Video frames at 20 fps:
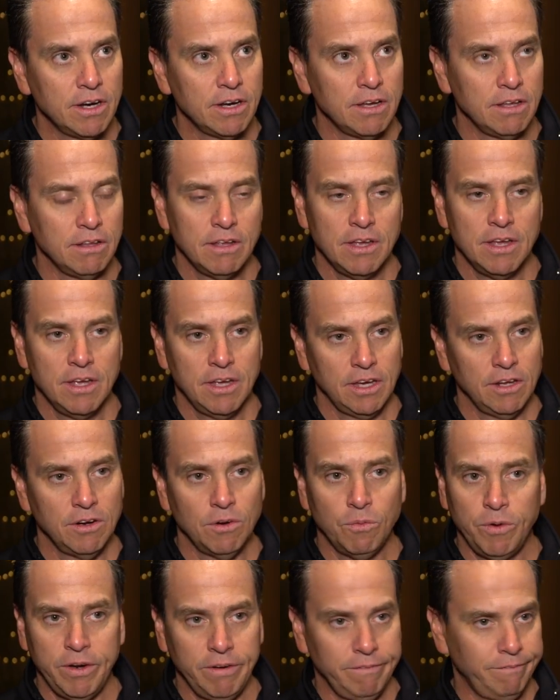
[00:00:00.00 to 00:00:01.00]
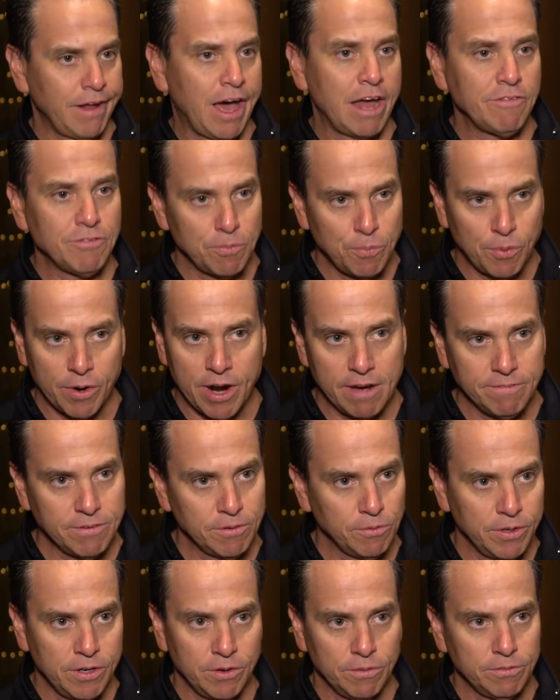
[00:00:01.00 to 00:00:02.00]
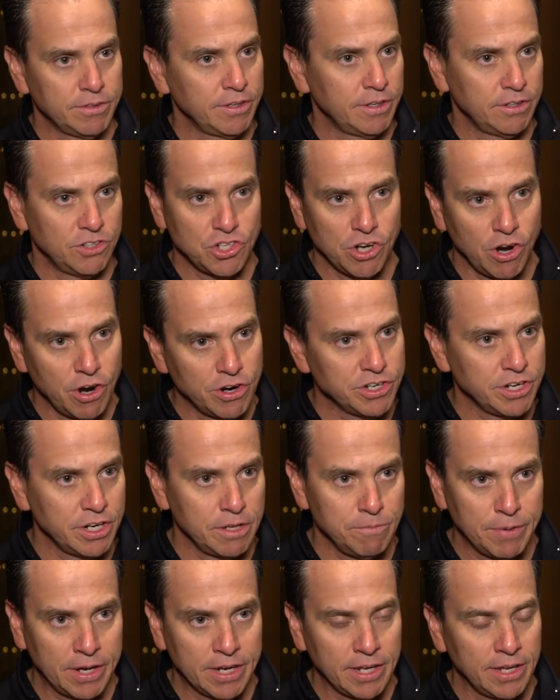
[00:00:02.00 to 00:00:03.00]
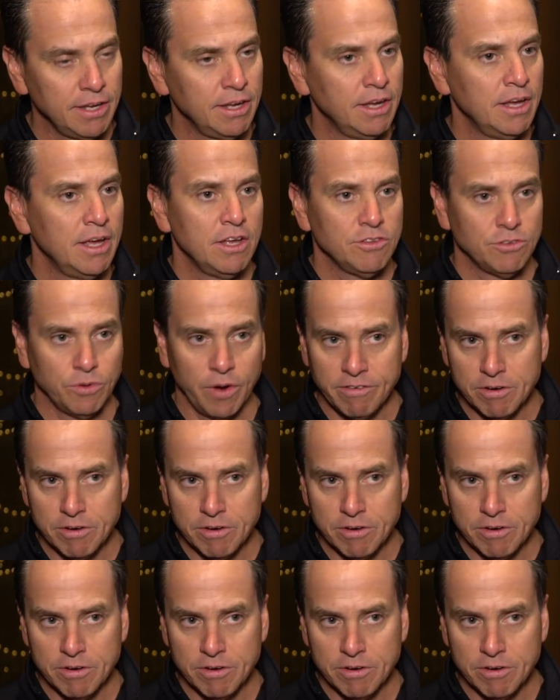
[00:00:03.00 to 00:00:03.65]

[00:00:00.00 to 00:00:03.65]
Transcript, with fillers: Uh, you know, we're not for profit, we don't uh, charge any money, so